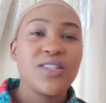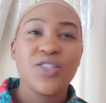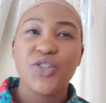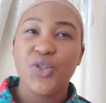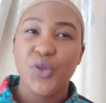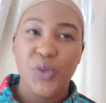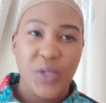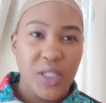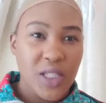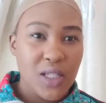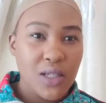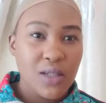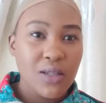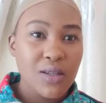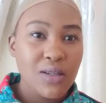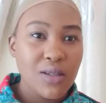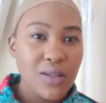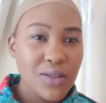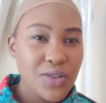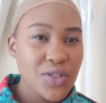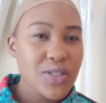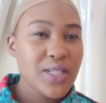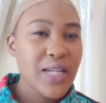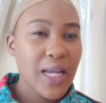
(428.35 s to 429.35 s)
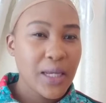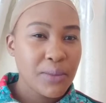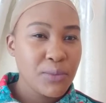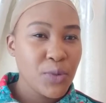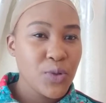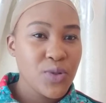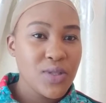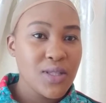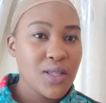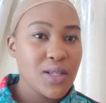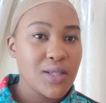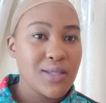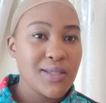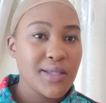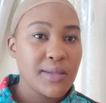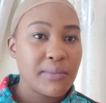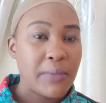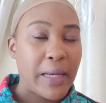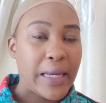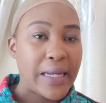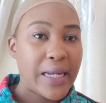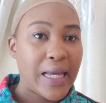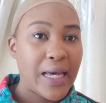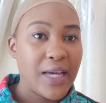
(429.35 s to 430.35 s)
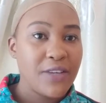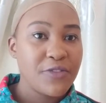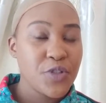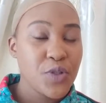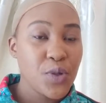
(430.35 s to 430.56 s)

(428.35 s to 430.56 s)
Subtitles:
unique, just like most things in my life.